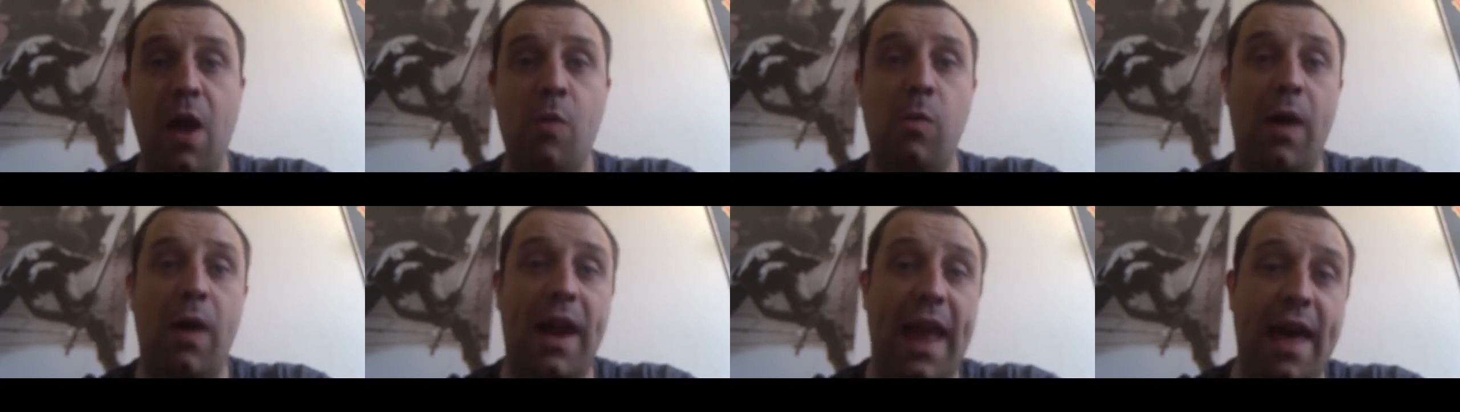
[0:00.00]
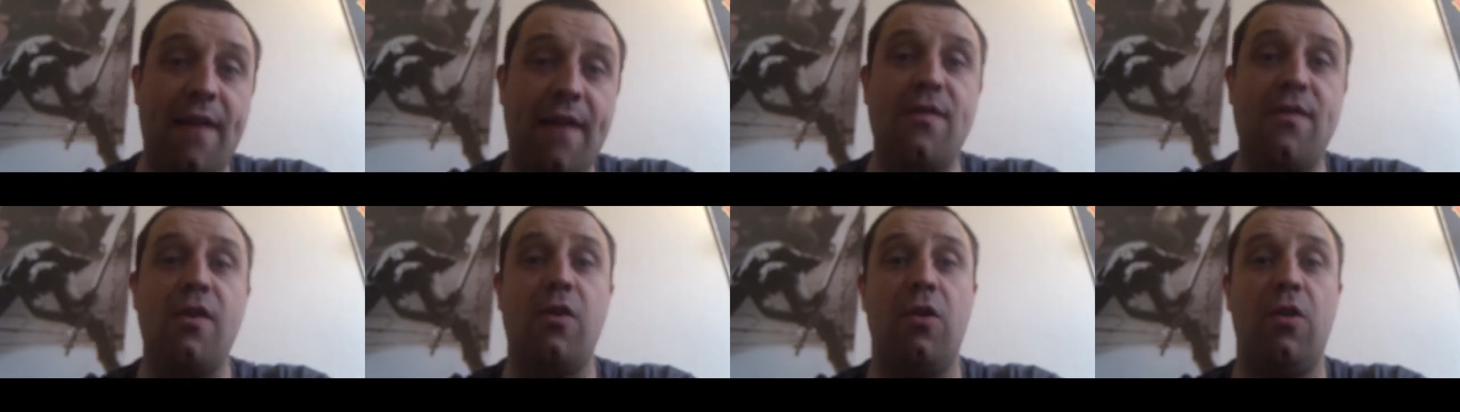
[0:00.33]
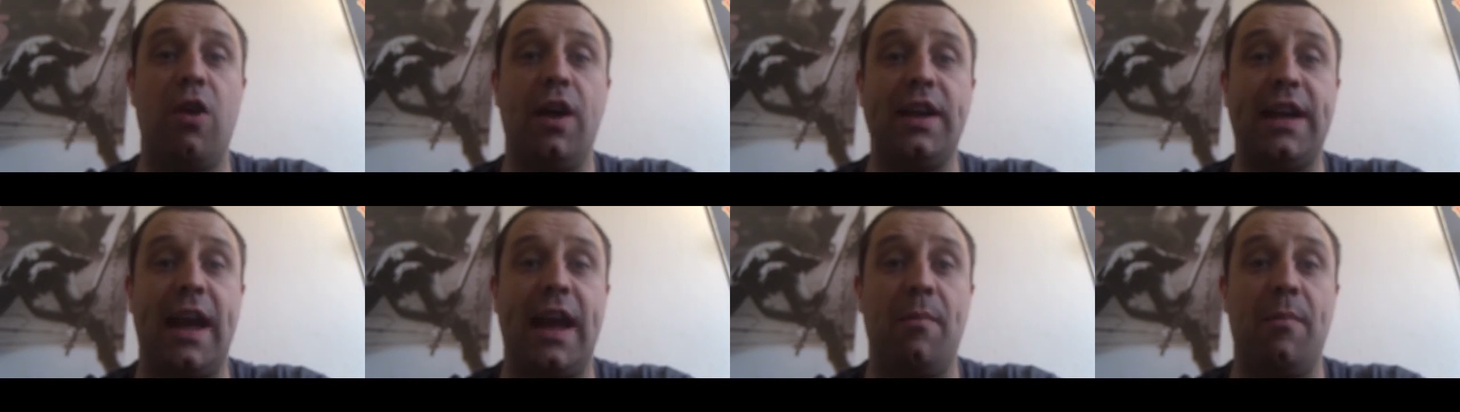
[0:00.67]
Whenever
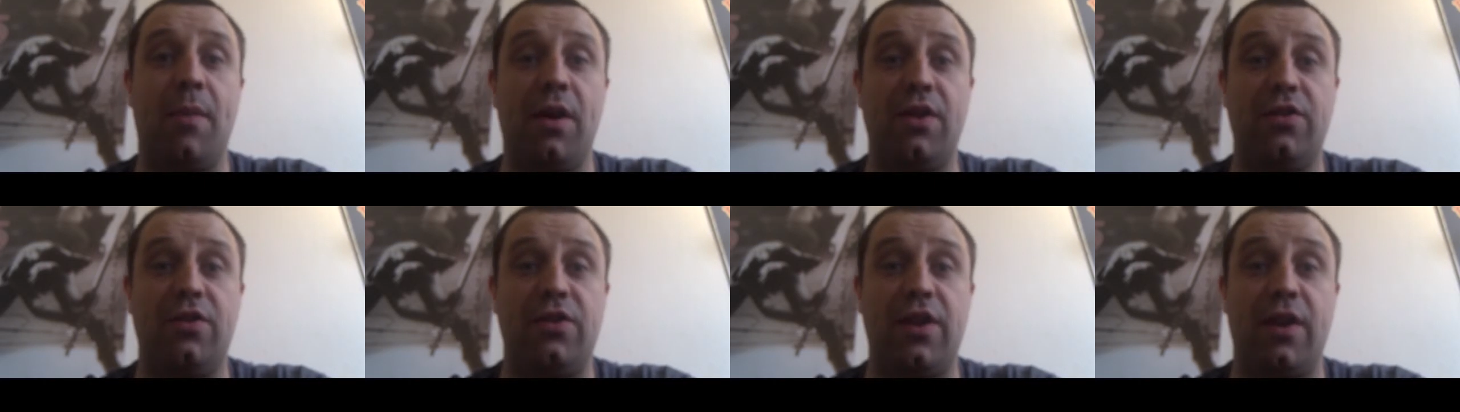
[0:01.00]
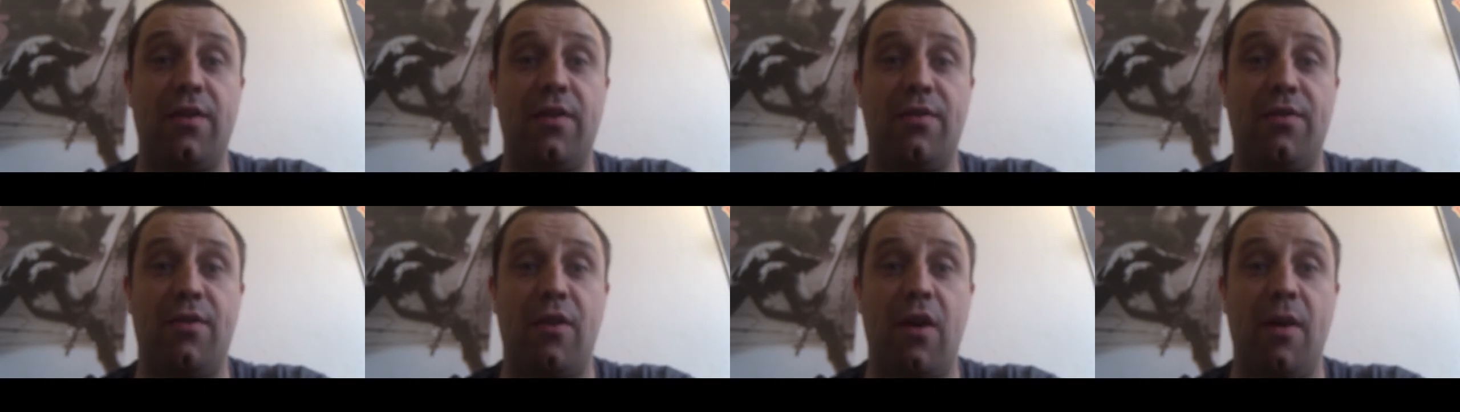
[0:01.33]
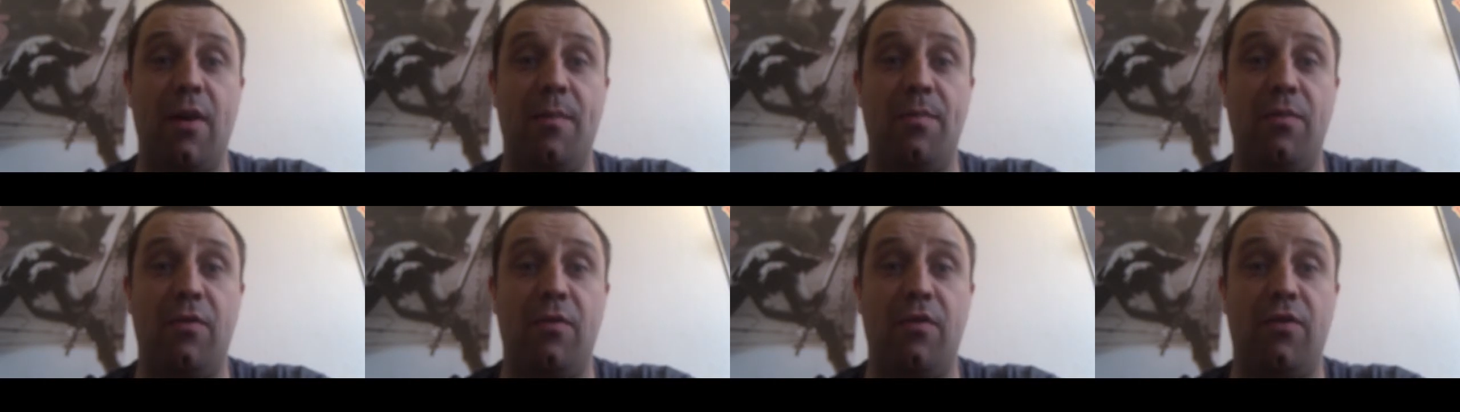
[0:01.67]
I get my stuff
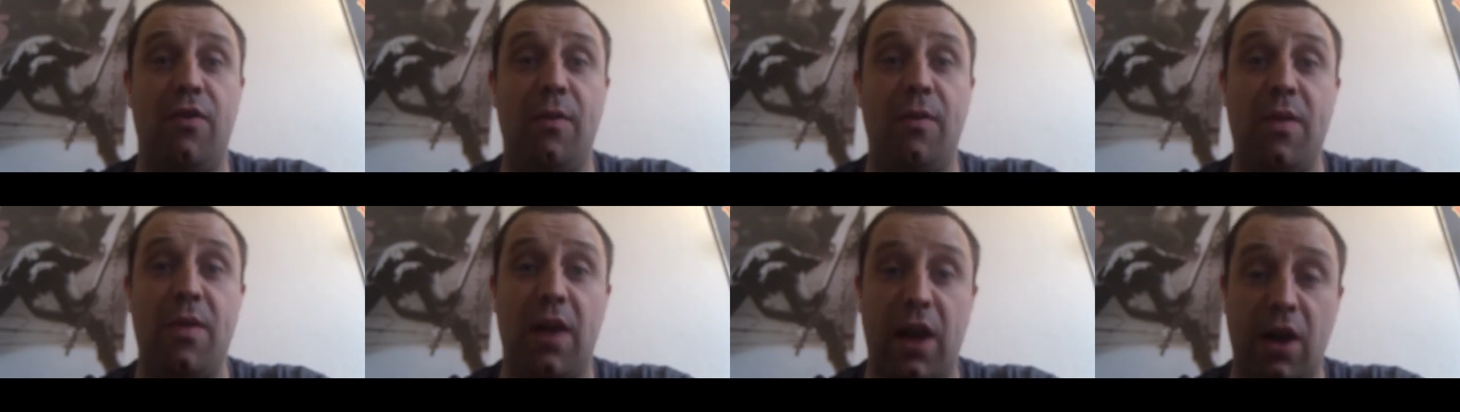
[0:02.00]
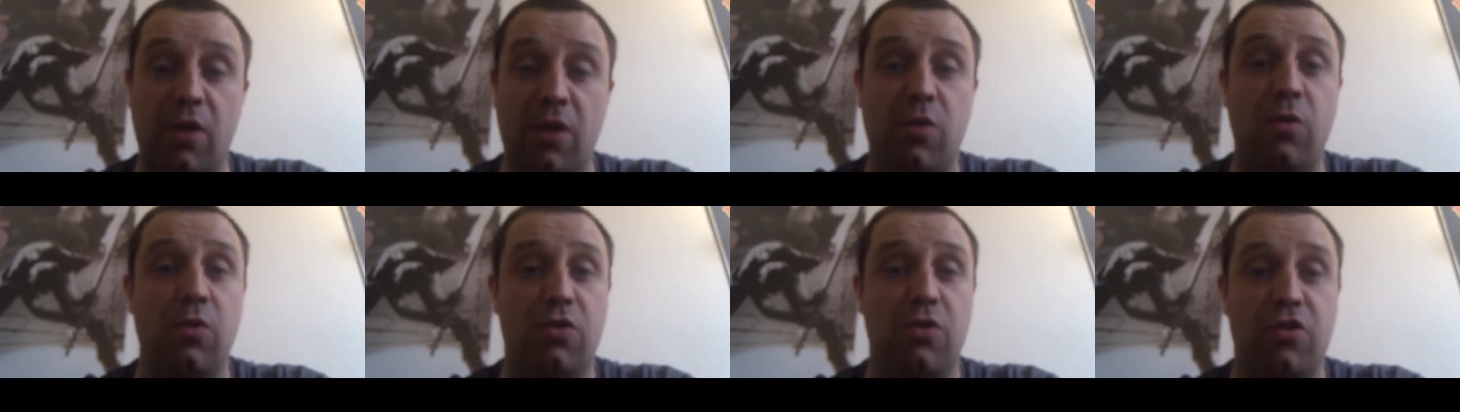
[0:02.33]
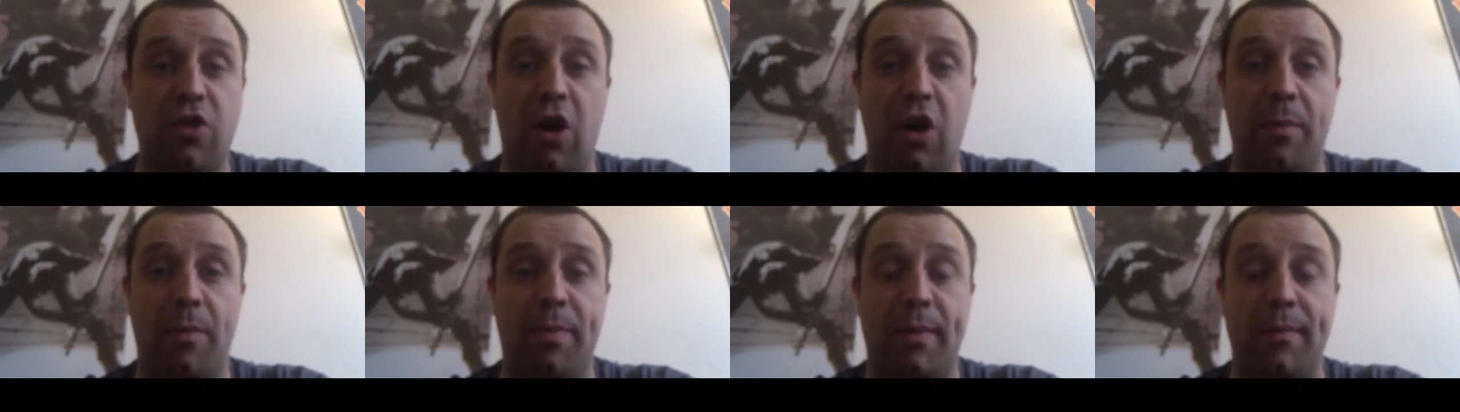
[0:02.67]
from the local
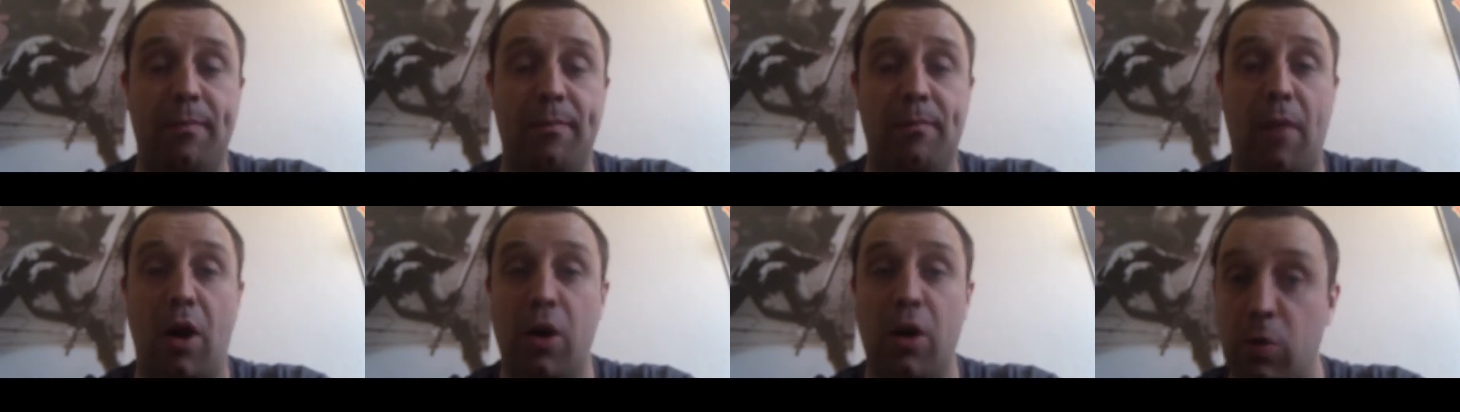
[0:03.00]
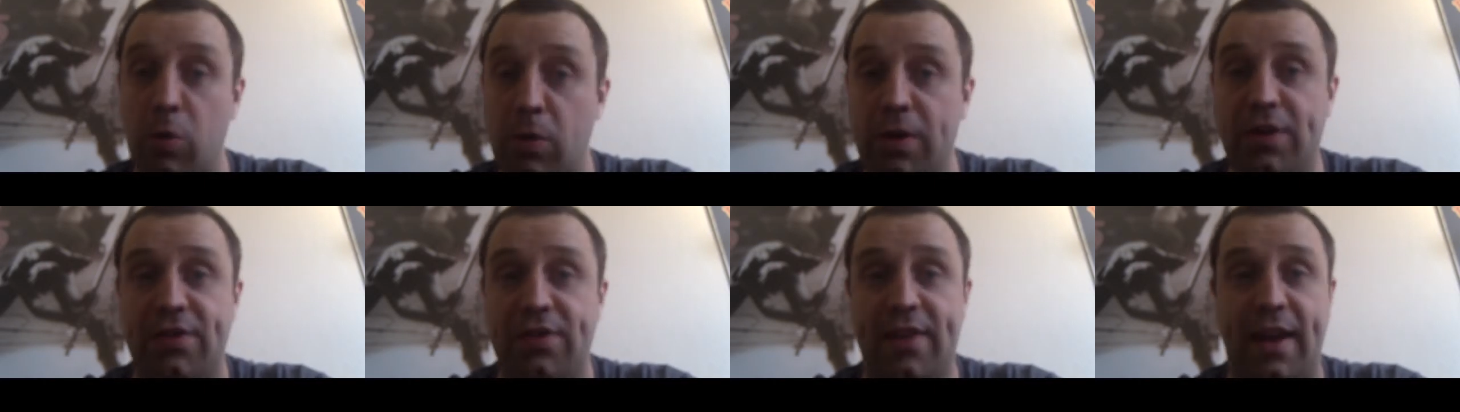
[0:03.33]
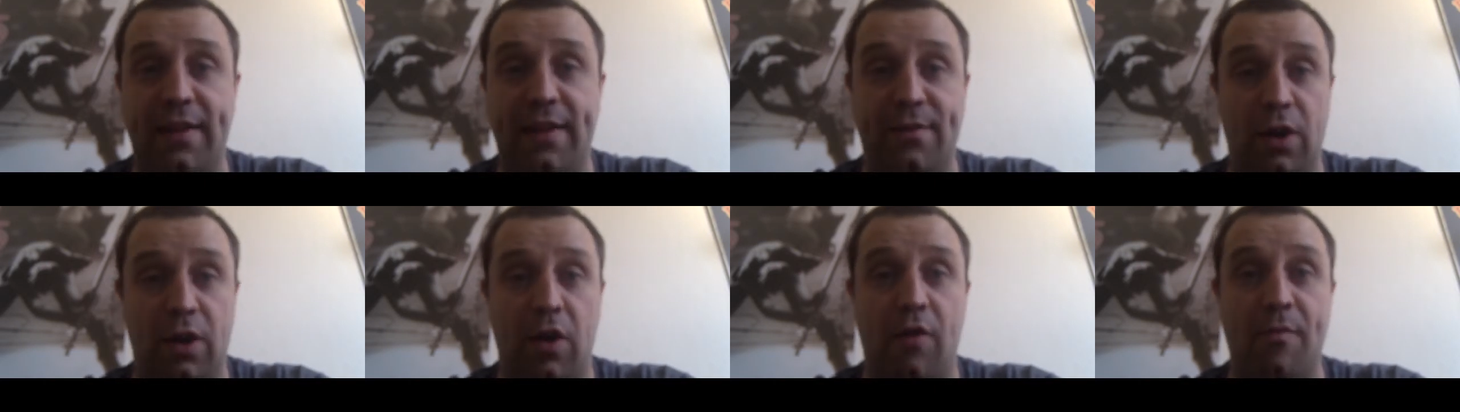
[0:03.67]
shop, I always
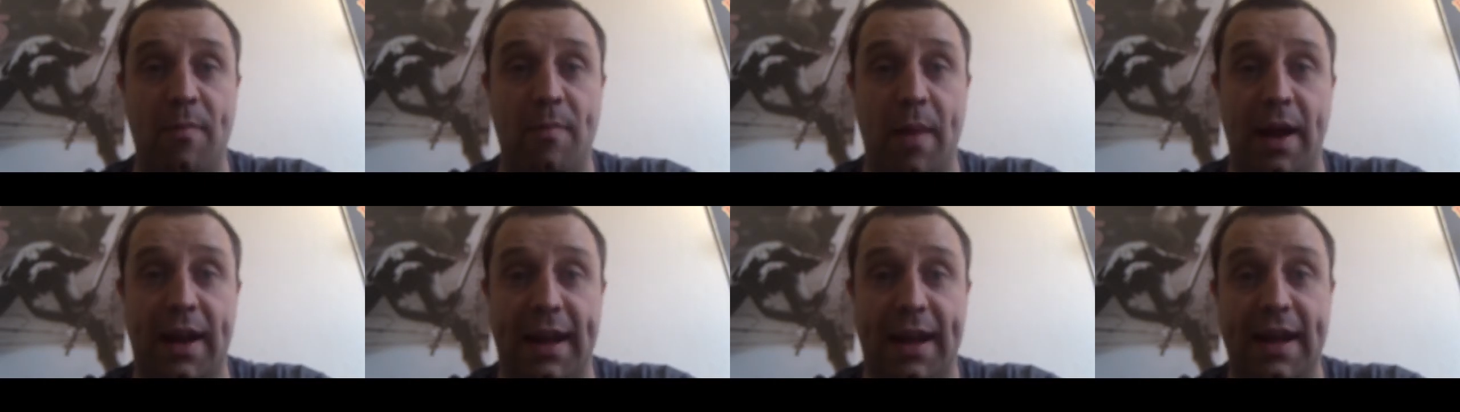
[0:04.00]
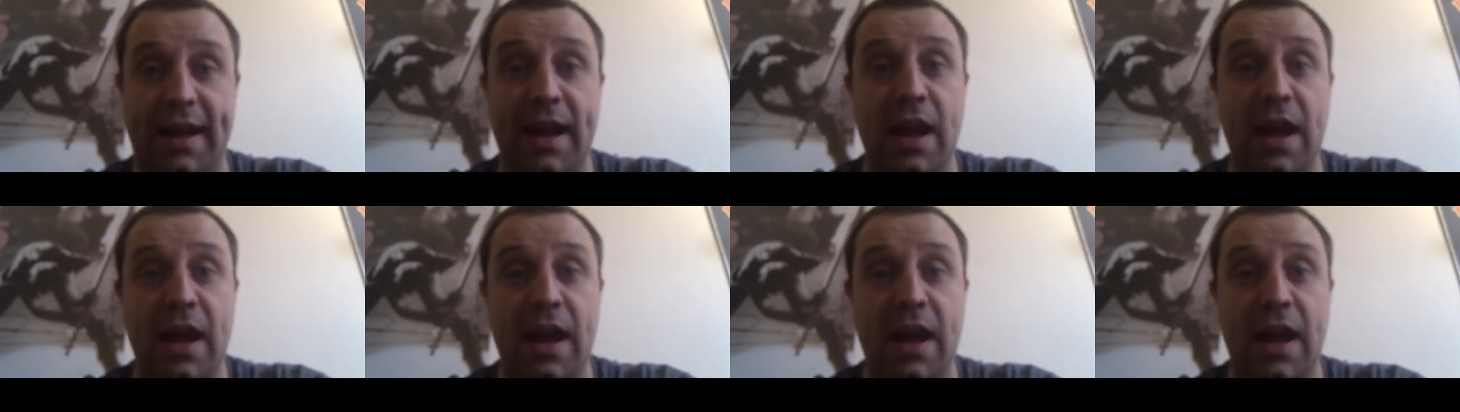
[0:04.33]
save a lot of money